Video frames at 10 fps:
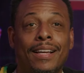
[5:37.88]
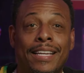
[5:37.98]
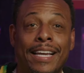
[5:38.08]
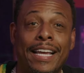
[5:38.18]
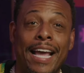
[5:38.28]

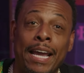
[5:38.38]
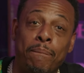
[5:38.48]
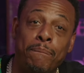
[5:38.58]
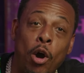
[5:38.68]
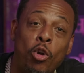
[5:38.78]
Get a
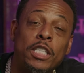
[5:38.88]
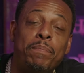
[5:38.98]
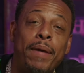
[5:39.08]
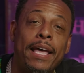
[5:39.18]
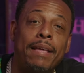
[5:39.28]
bonus
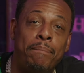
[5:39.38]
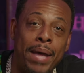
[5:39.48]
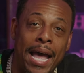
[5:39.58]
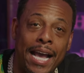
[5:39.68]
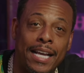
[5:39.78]
bet
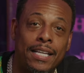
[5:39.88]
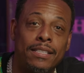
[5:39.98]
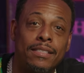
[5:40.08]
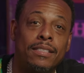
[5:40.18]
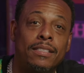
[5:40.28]
back
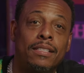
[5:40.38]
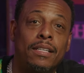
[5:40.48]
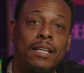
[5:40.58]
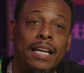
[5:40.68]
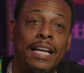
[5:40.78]

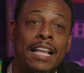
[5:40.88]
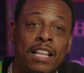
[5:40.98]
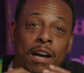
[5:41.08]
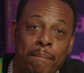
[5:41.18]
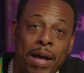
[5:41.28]
in
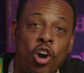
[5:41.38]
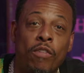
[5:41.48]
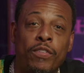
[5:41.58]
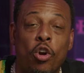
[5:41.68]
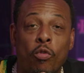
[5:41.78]
the amount
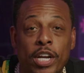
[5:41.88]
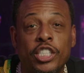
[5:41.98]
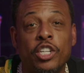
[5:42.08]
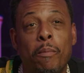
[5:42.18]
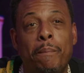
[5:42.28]
of your
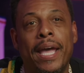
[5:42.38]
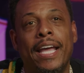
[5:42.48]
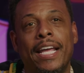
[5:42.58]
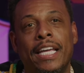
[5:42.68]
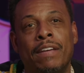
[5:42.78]
original
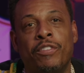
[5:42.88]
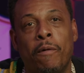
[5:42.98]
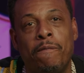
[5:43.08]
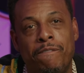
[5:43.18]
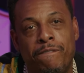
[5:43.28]
bet if
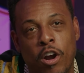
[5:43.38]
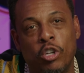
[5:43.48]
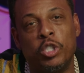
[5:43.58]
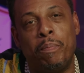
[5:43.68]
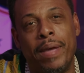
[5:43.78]
your
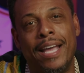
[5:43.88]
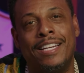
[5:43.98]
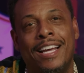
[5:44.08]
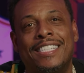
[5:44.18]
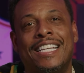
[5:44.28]
first bet
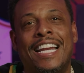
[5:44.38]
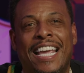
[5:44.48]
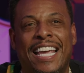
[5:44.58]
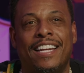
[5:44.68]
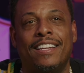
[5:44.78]
doesn't
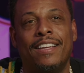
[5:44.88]
hit.